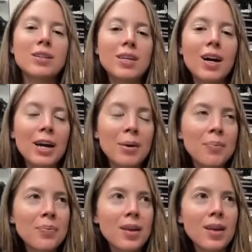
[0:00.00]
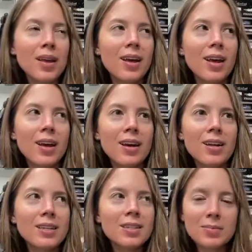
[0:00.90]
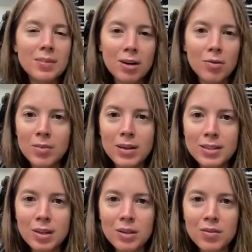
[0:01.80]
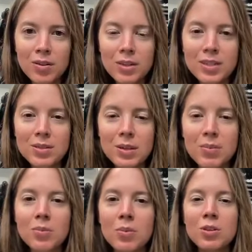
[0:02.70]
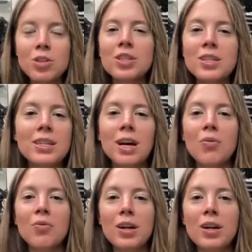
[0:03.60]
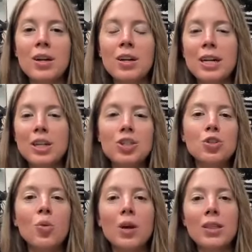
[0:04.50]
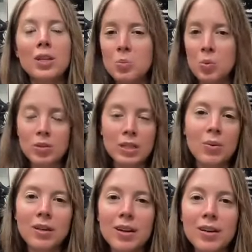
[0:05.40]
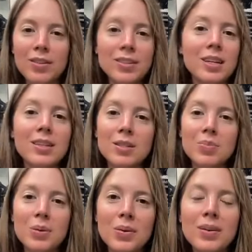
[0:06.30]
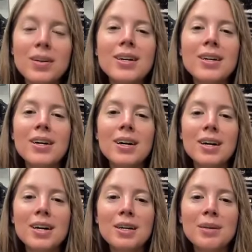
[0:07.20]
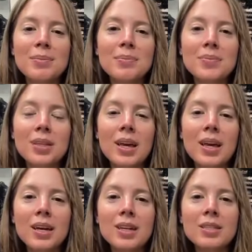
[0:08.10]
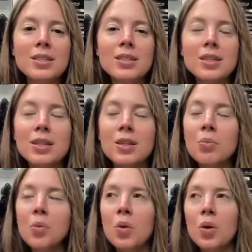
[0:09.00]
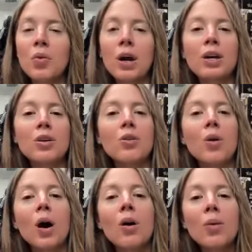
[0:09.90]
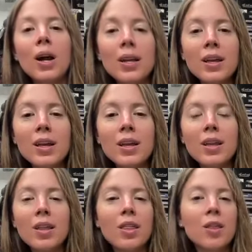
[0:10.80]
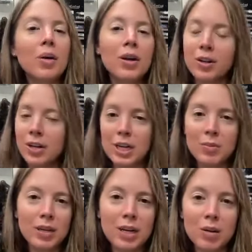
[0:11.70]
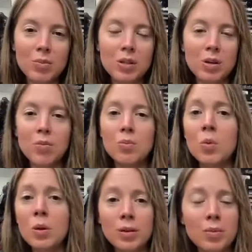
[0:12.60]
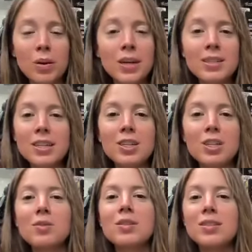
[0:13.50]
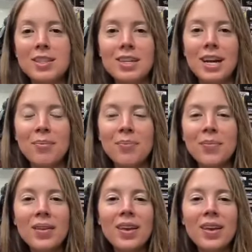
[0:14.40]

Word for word: a good time, and it doesn't matter what my skill level is. Like, we're just out there enjoying the sport that we love. It's that simple. And the more that you go out riding, the better you're going to become. So the best thing to do is seat time,